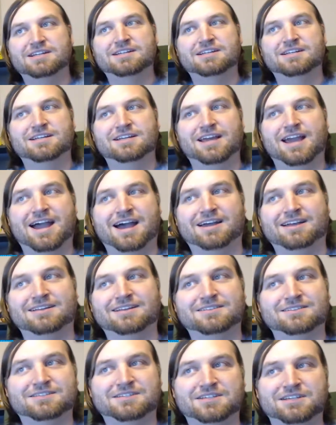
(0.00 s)
Yeah,
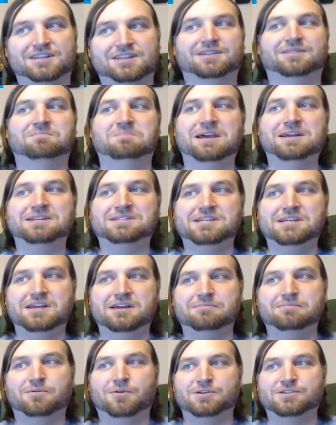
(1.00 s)
see, AT
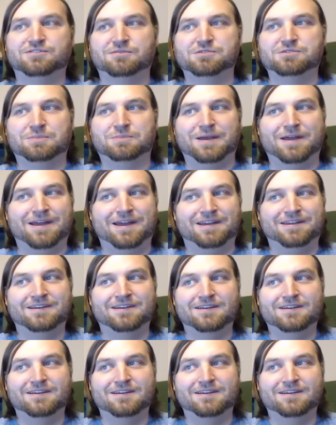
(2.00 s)
imports from Japan.